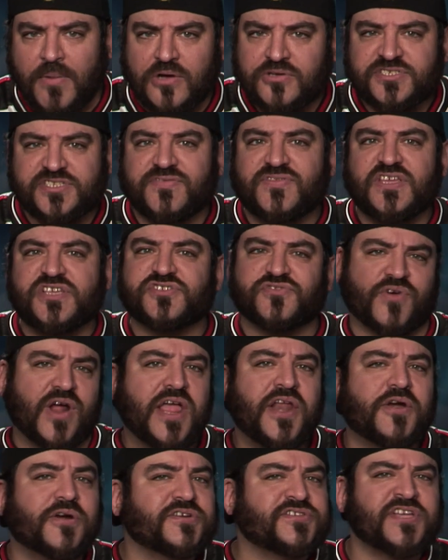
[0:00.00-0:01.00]
Most of these
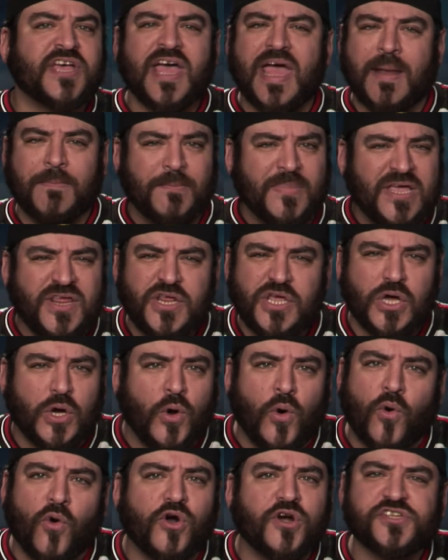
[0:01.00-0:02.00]
writers and
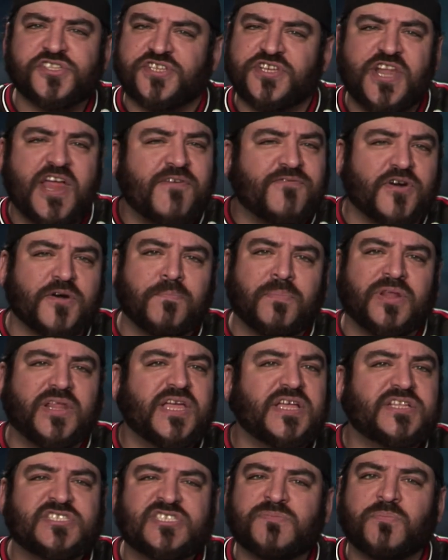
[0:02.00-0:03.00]
media whores never
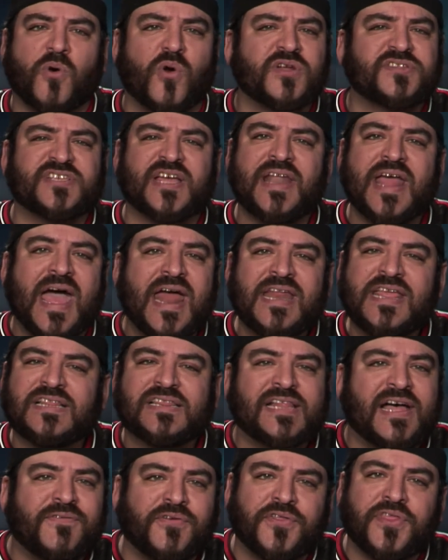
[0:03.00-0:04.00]
played sports on
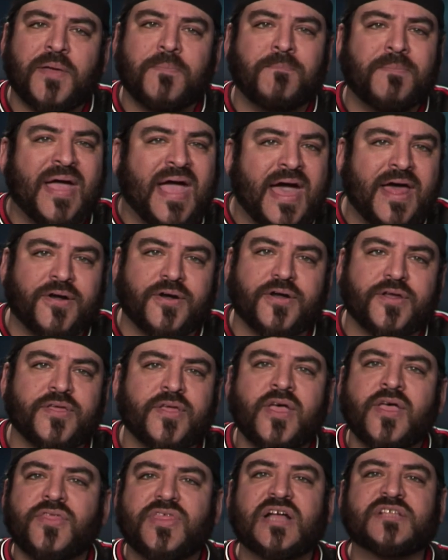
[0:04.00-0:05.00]
any level that
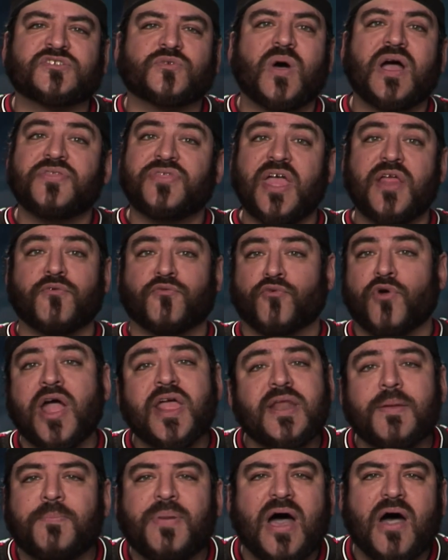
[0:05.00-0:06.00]
mattered. That's why they
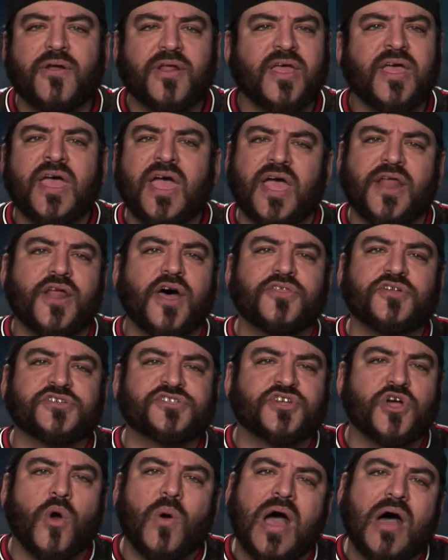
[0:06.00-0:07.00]
write about it and
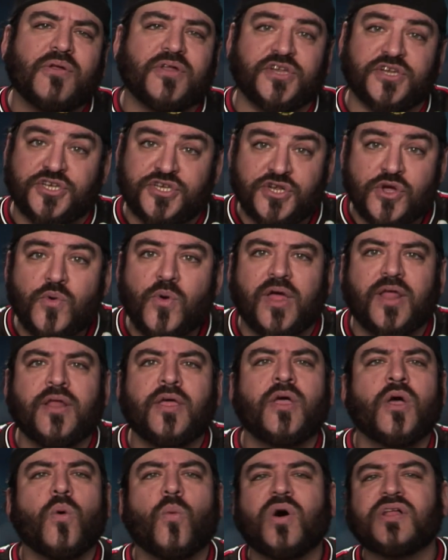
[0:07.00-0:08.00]
others go out and do
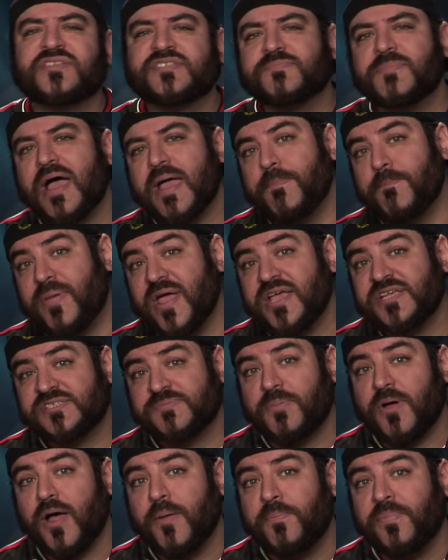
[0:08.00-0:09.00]
it. Once my
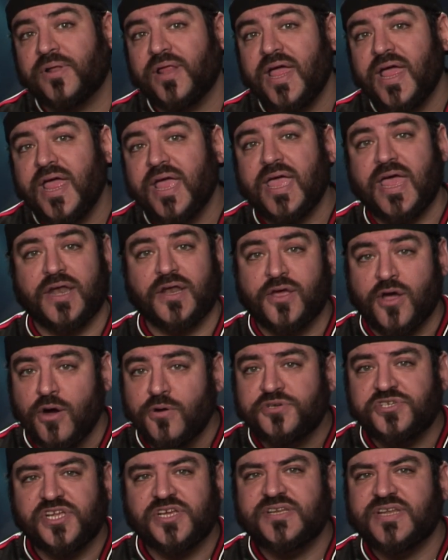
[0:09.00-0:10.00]
baseball playing and
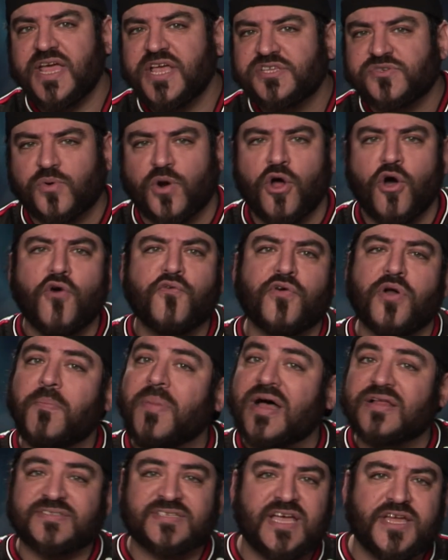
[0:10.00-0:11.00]
coaching days were
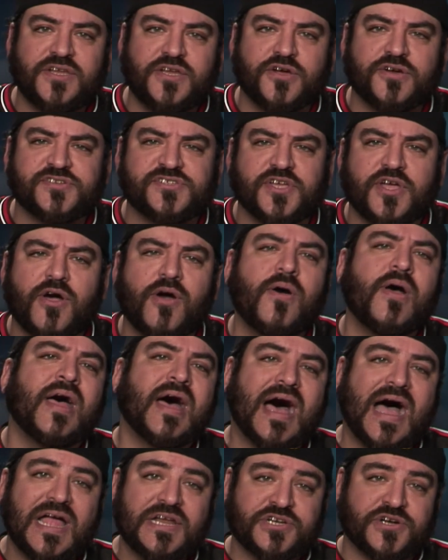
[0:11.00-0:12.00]
over about 10 years ago,
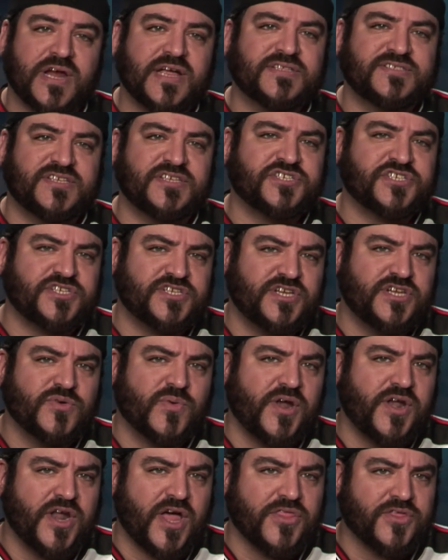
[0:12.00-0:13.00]
I transitioned
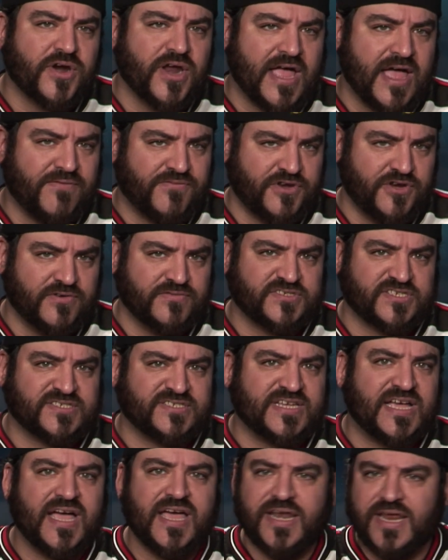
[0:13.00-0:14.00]
into another avenue of
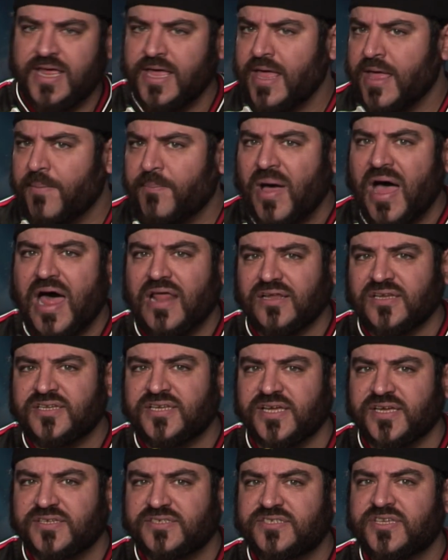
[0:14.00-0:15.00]
society
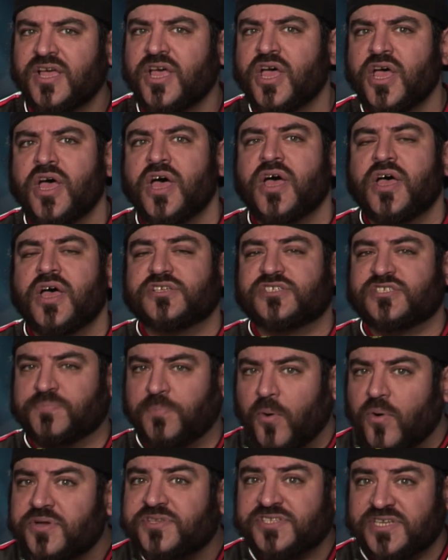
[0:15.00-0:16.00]
politics.
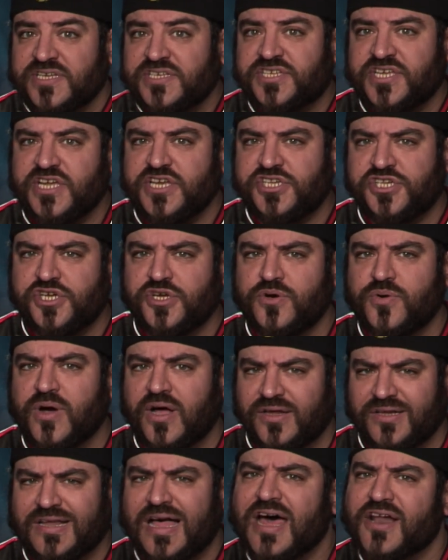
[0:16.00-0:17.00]
Sports can teach
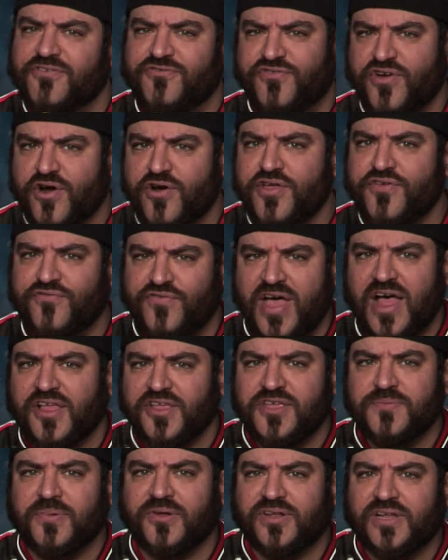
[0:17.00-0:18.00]
you a lot of very very
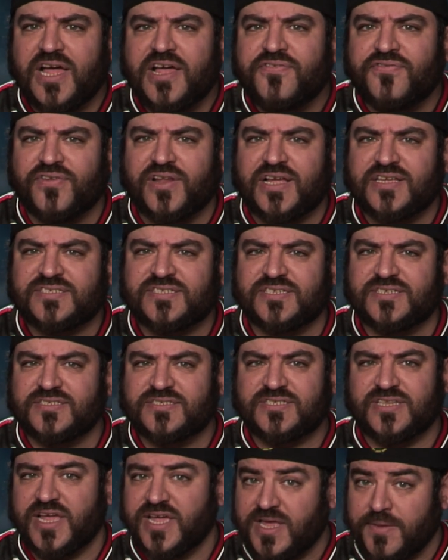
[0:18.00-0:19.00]
valuable life
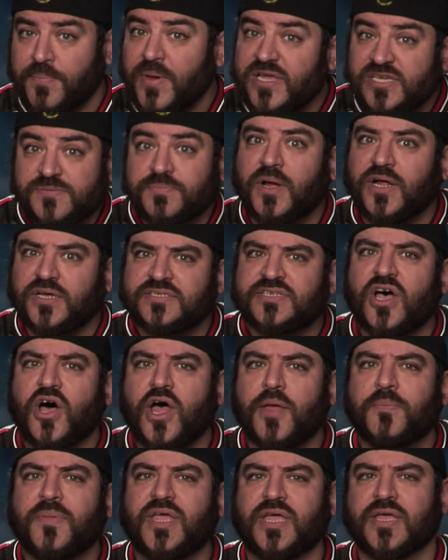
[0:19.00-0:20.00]
lessons like baseball
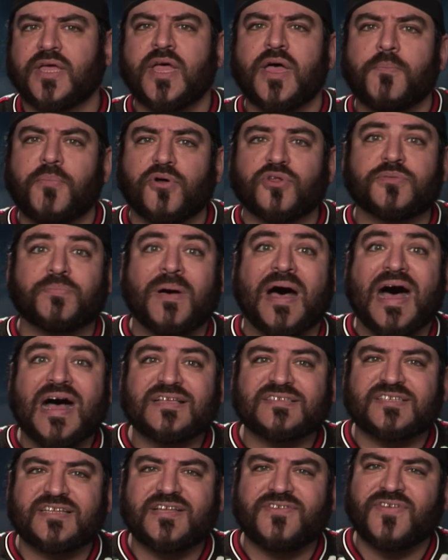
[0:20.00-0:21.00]
taught me, both
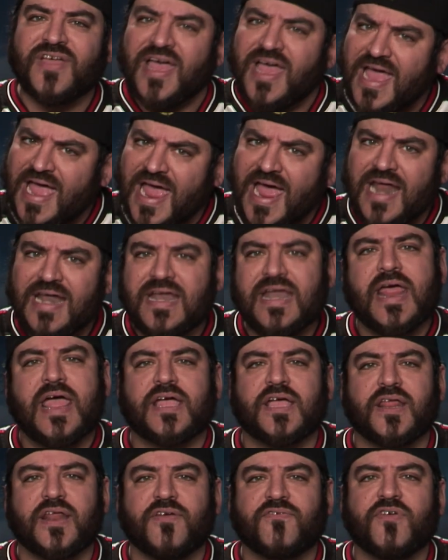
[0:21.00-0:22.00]
positive and
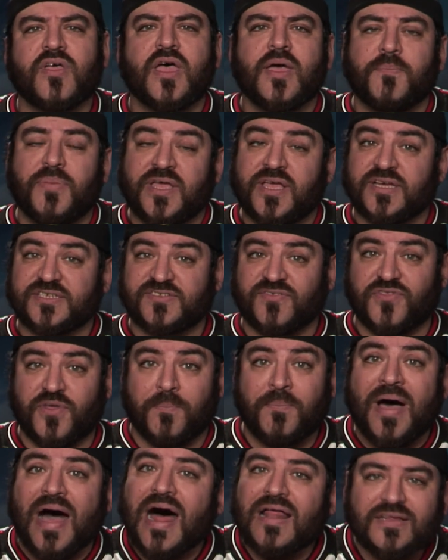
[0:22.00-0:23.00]
negative, because
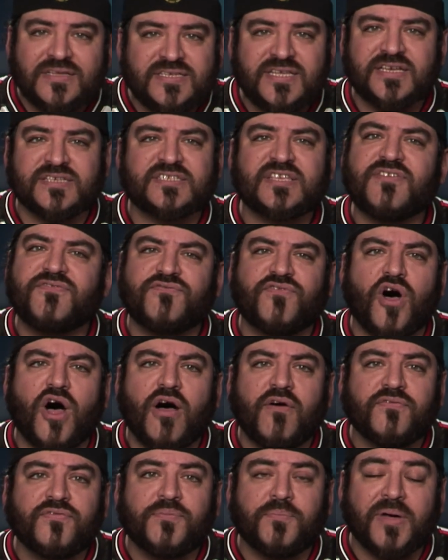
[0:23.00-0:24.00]
of the politics
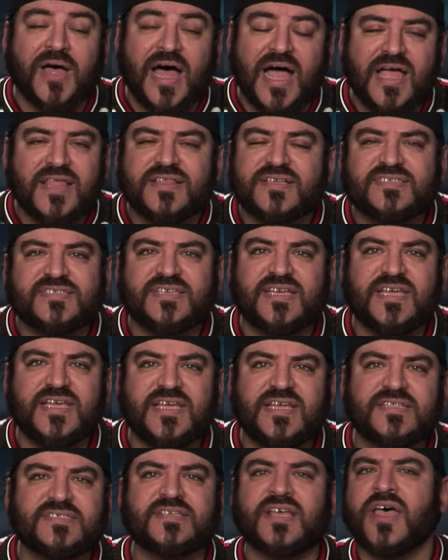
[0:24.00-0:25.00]
involved behind the
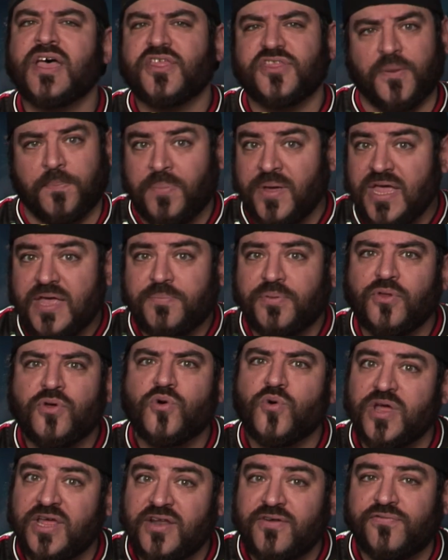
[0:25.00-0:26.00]
scenes, the people
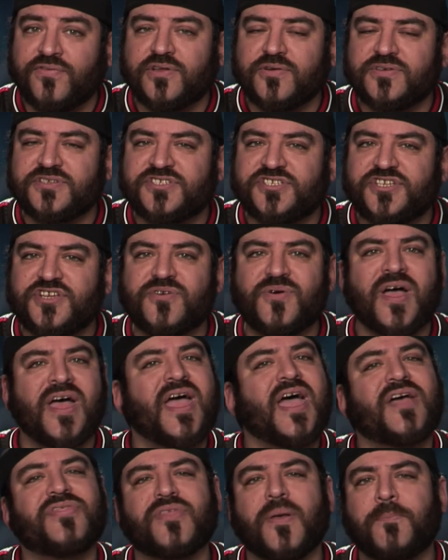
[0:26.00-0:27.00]
who influenced you,
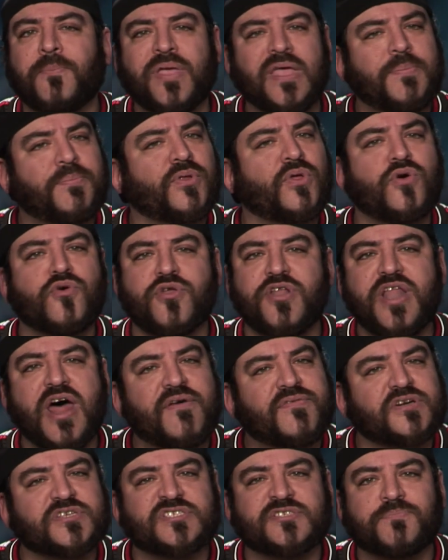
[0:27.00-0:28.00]
and the people who
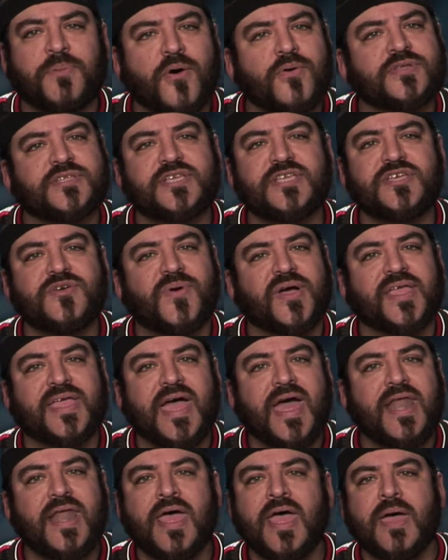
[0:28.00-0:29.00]
never spoke to you
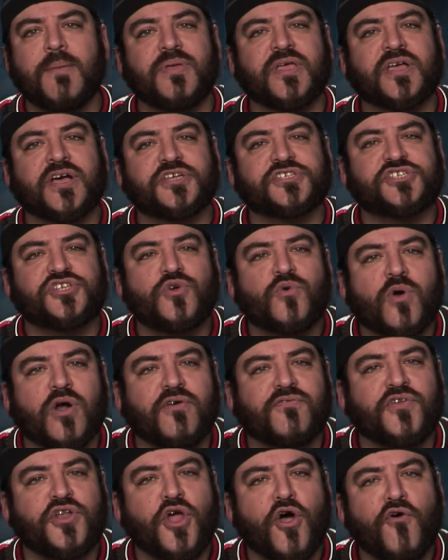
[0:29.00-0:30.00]
again because you were
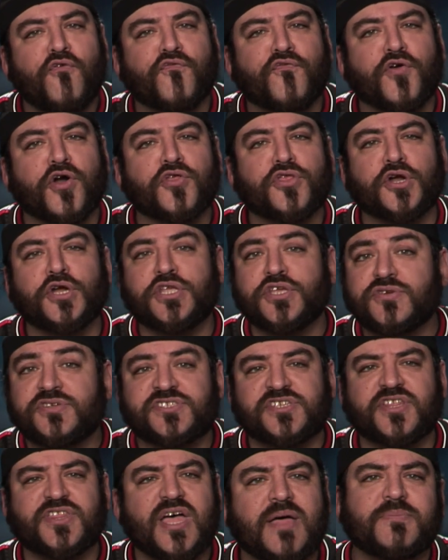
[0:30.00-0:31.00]
of no further
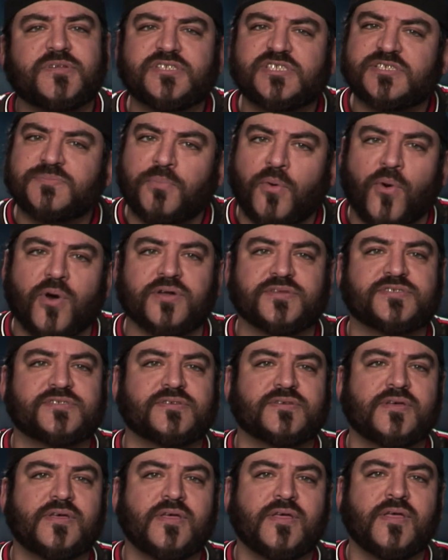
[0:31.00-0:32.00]
use them in
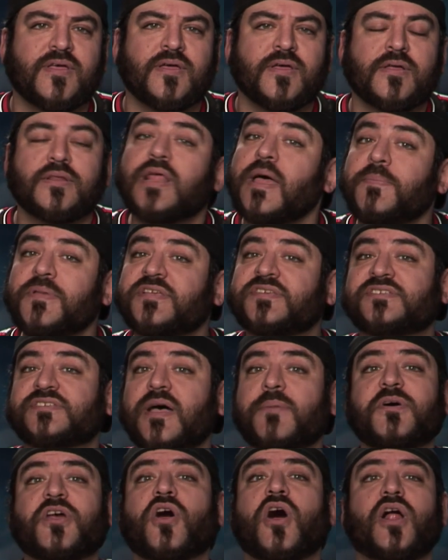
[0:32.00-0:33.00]
sports. Let me
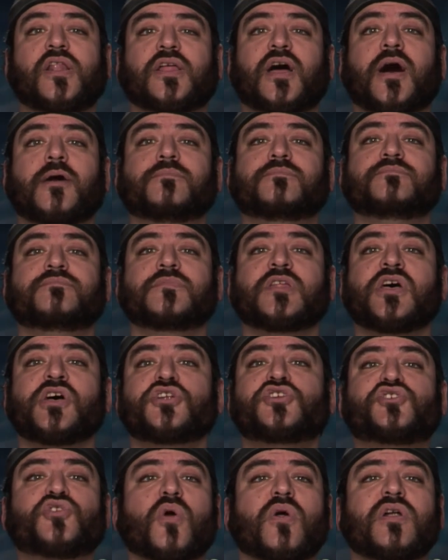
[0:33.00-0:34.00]
sum it all up.
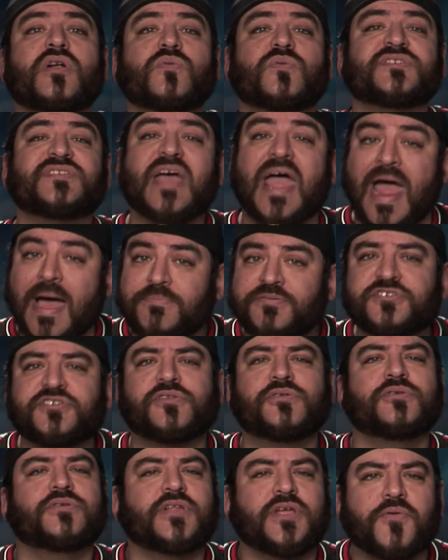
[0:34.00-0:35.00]
Jordan was
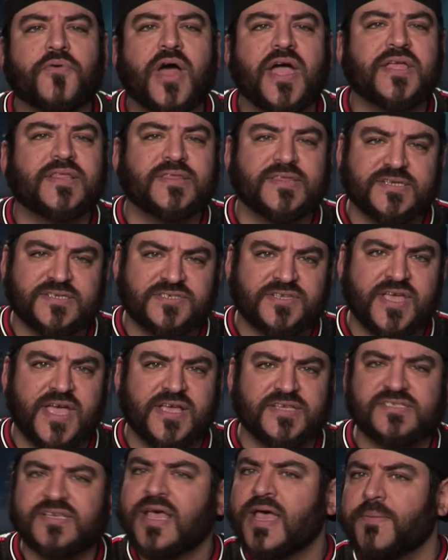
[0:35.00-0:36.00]
absolutely right in this
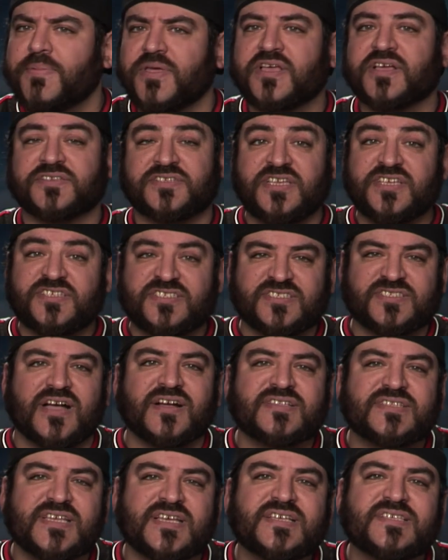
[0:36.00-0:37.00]
case because he
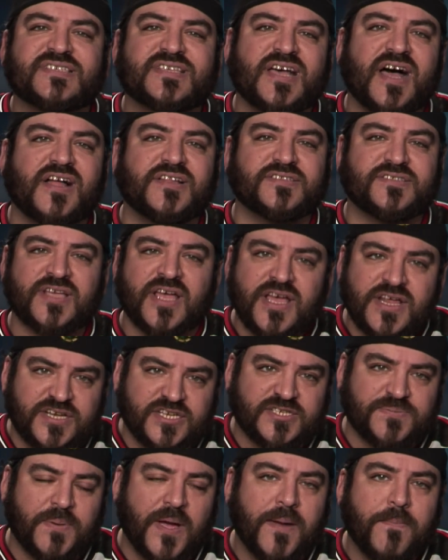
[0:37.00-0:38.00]
stuck to his guns
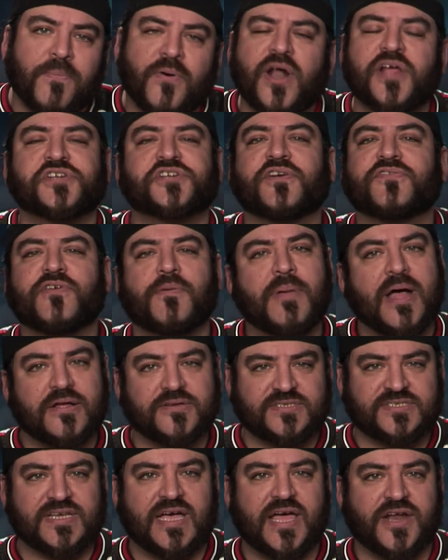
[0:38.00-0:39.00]
despite pressure from
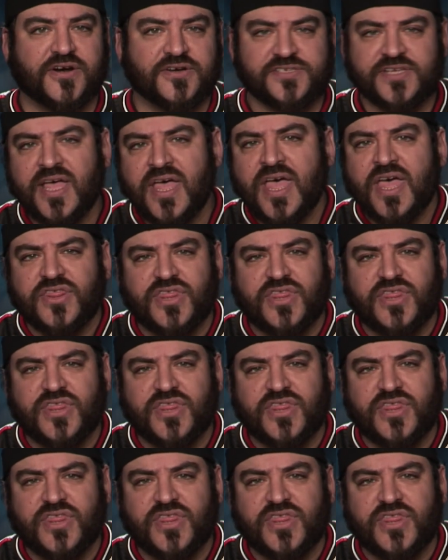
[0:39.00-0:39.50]
outsiders.